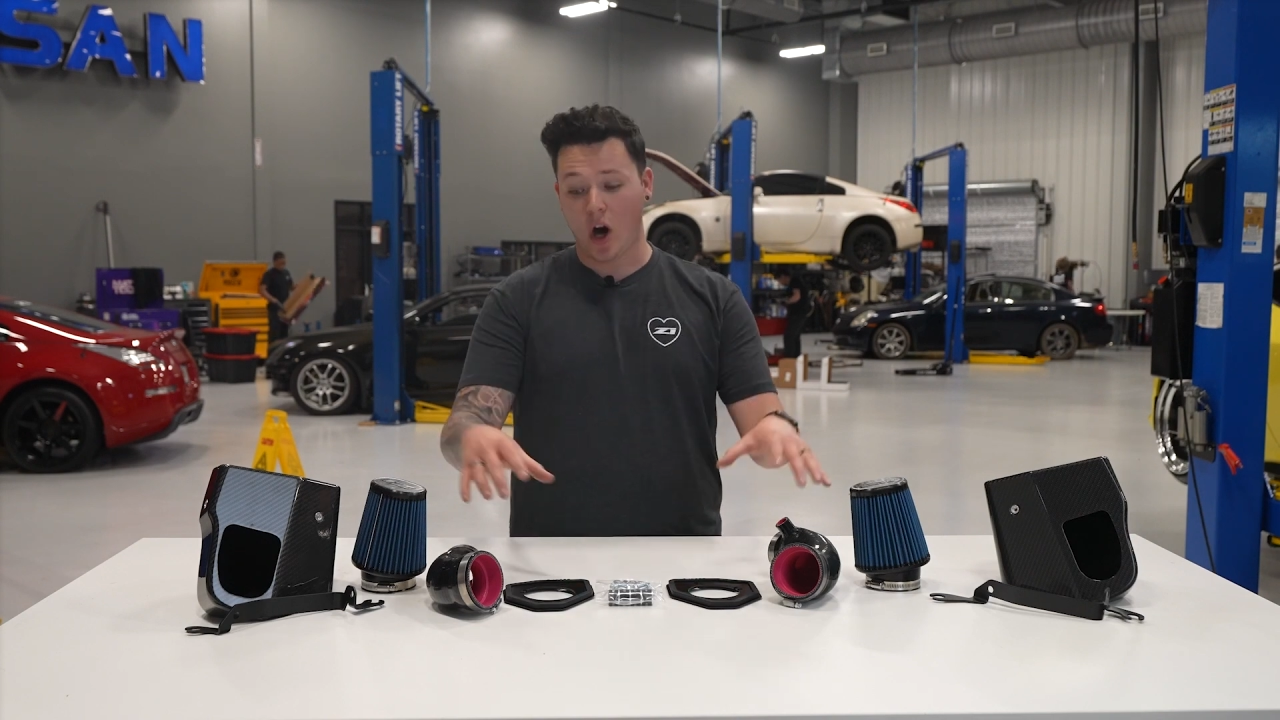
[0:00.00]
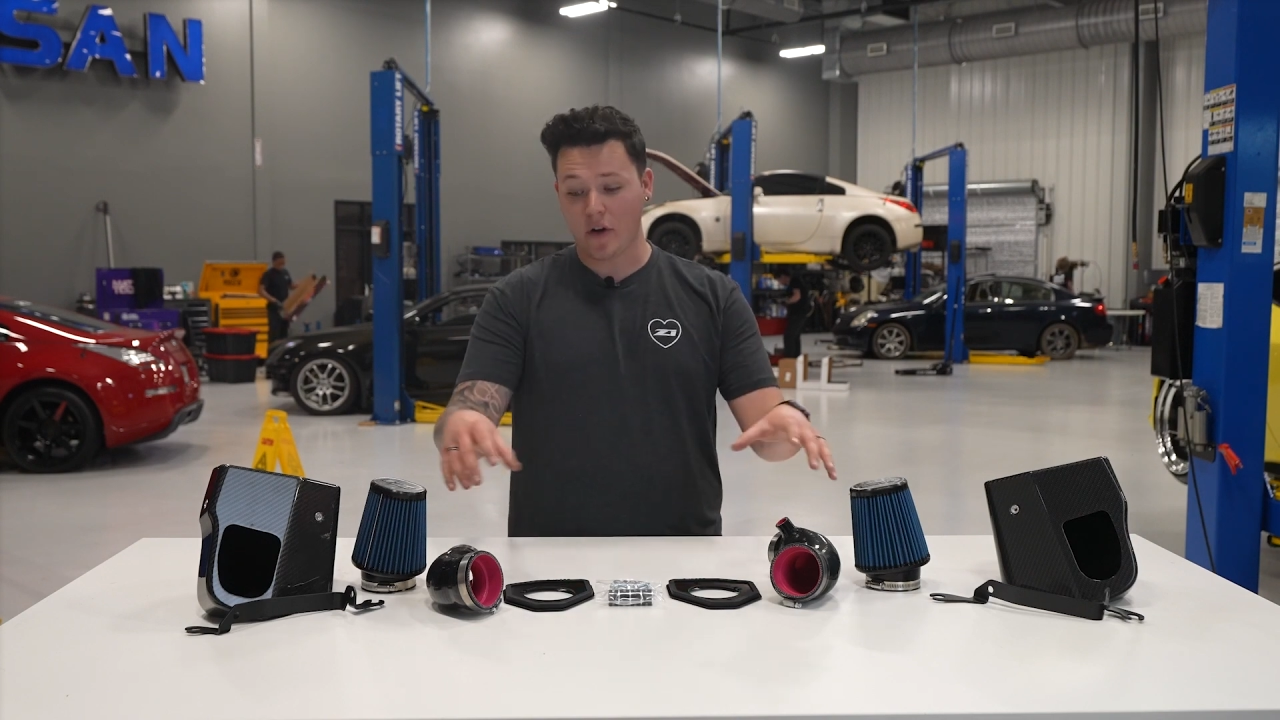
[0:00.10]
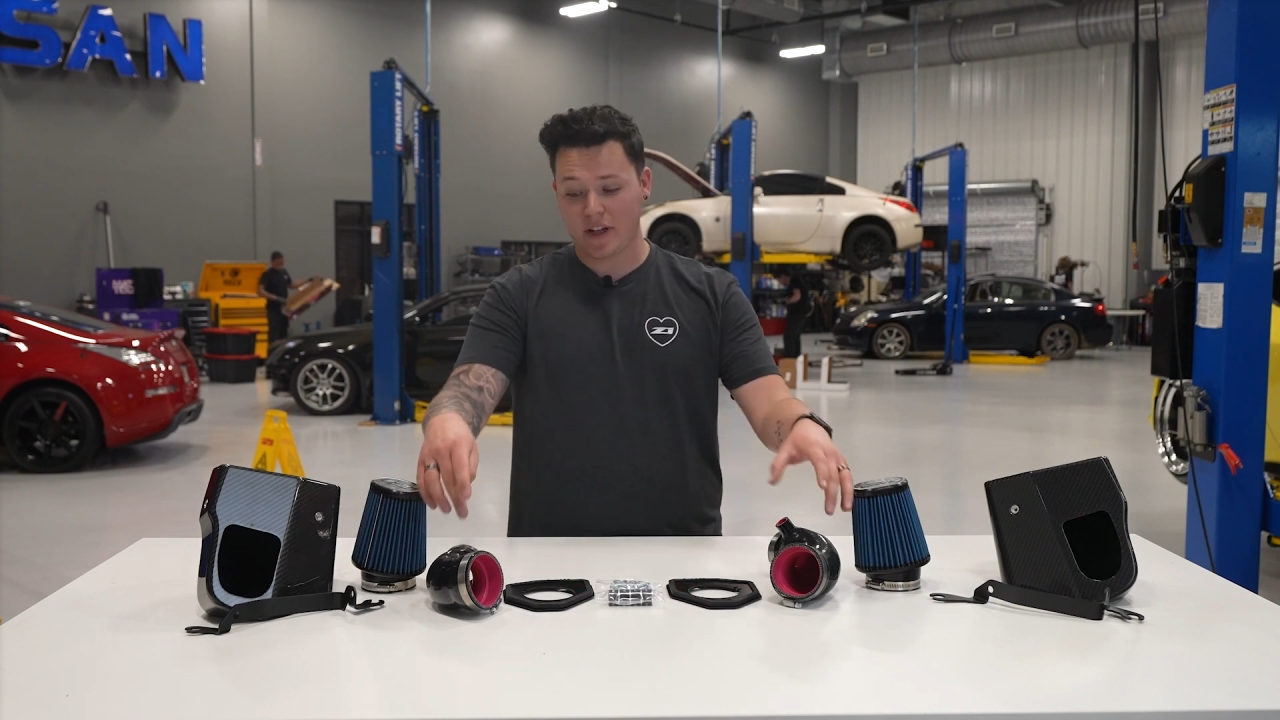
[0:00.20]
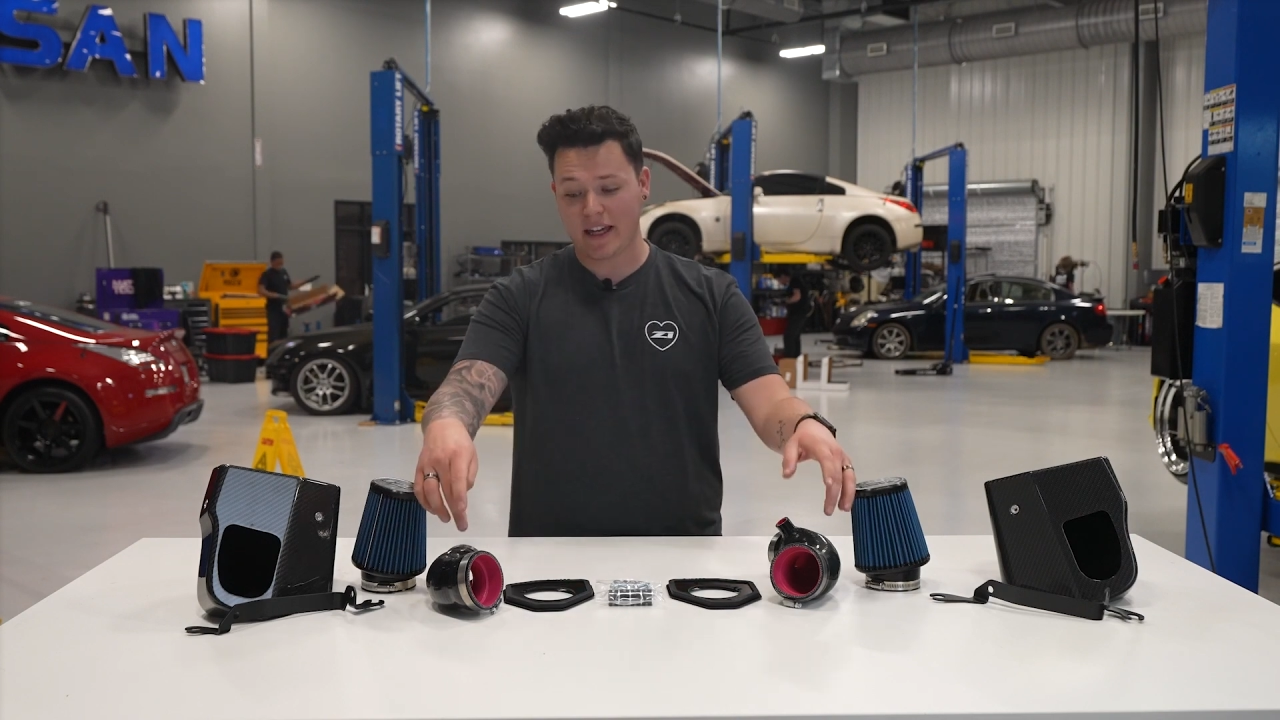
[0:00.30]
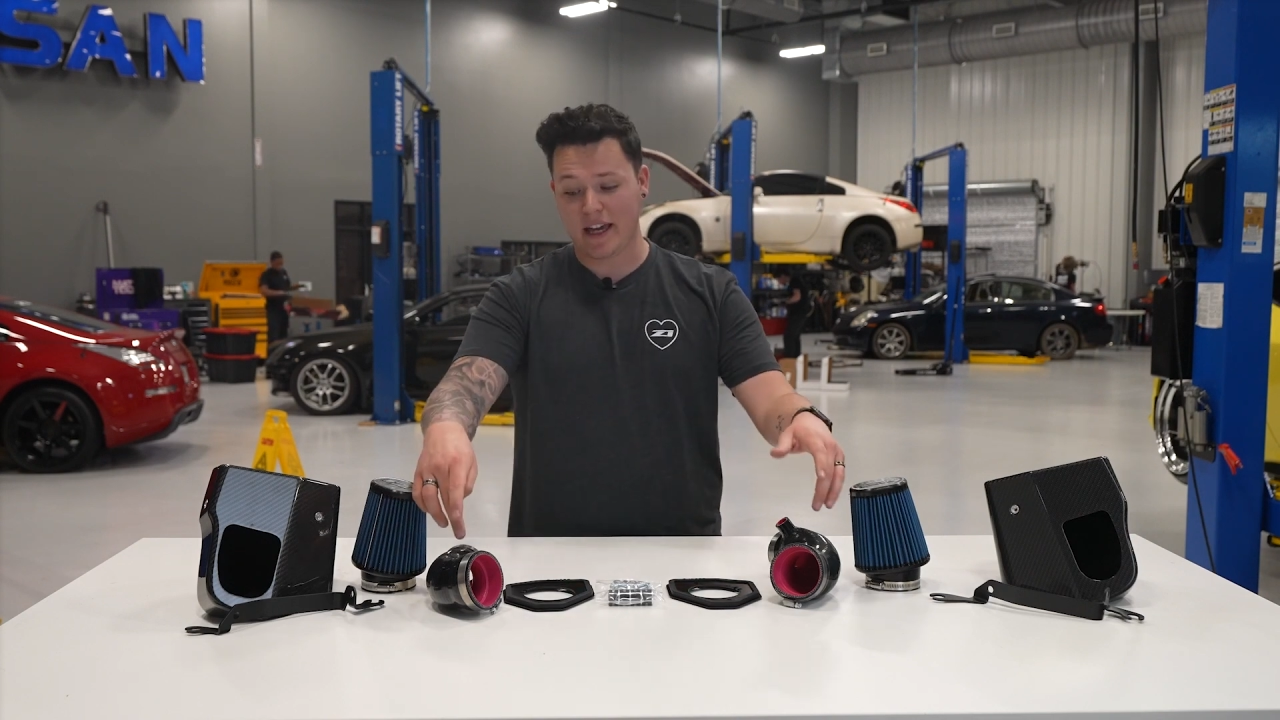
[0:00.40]

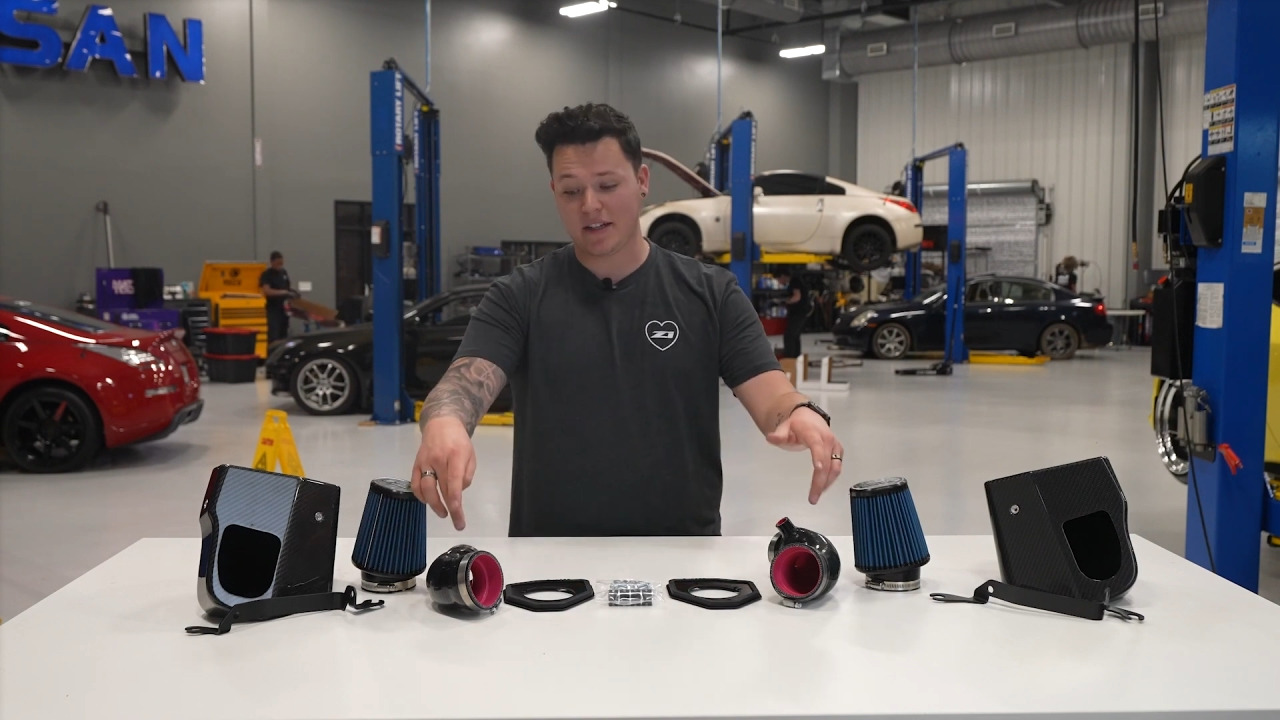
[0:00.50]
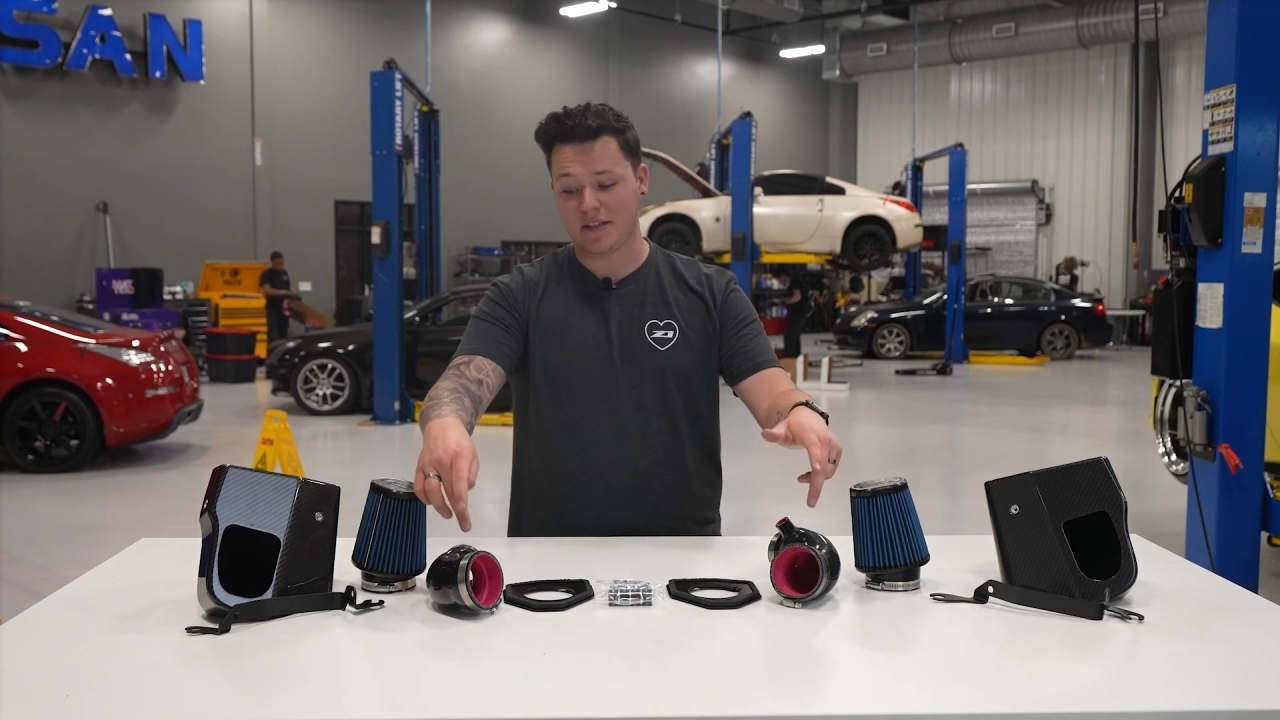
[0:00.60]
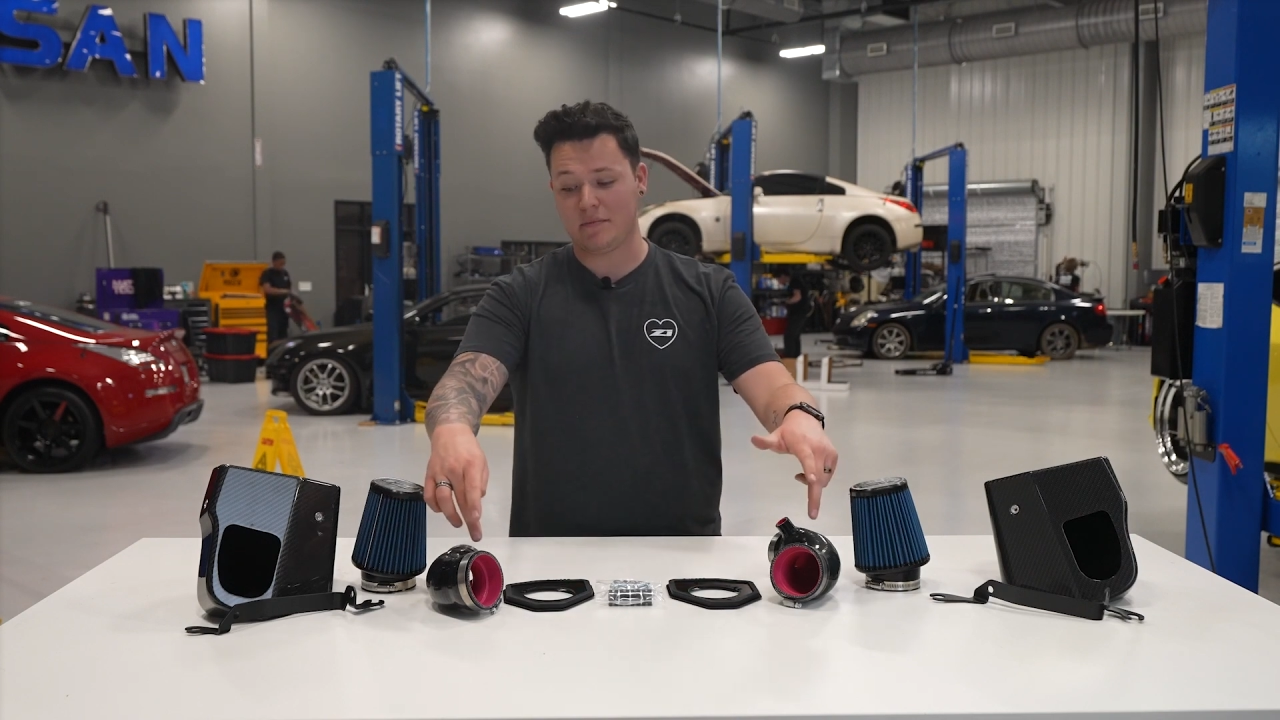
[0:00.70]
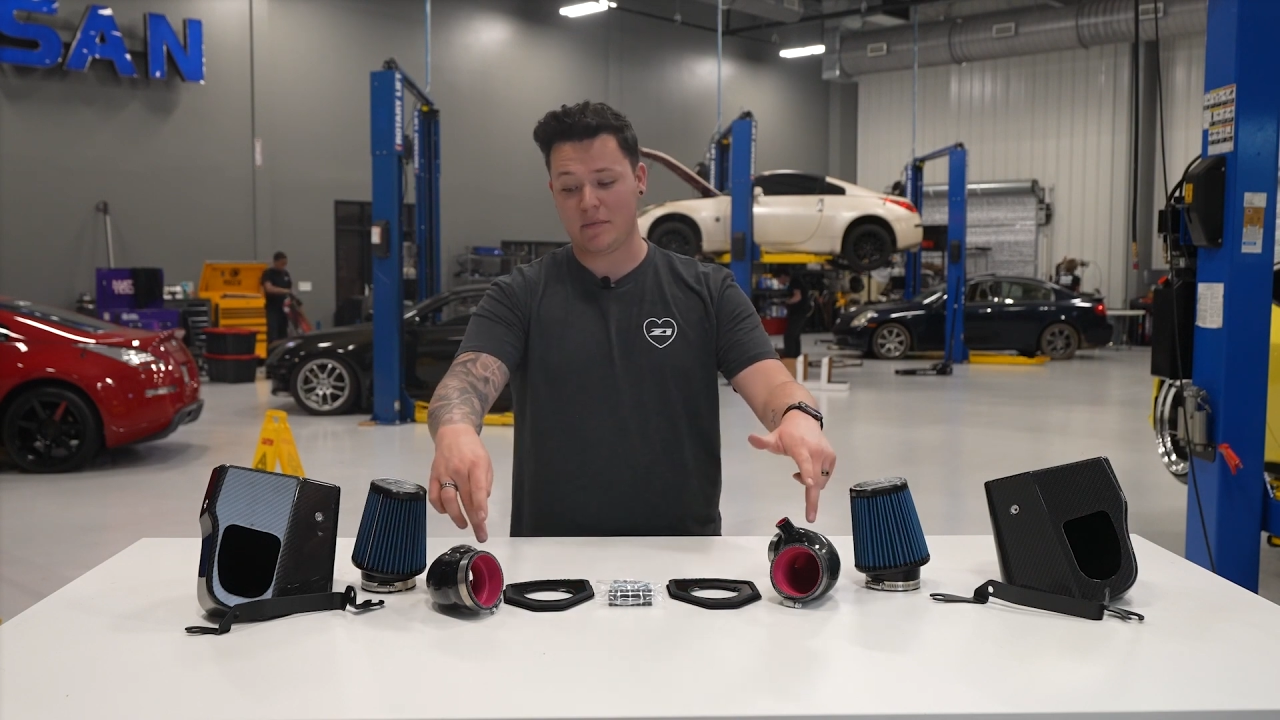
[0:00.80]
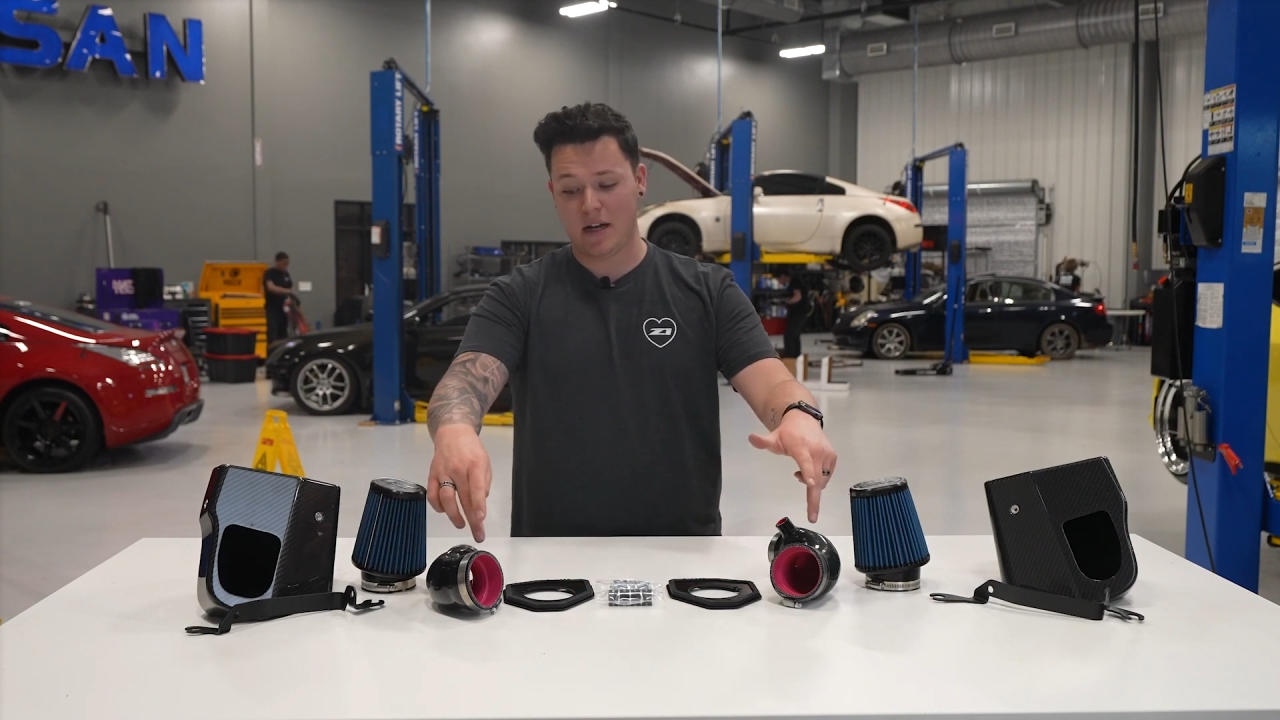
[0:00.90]
corrugated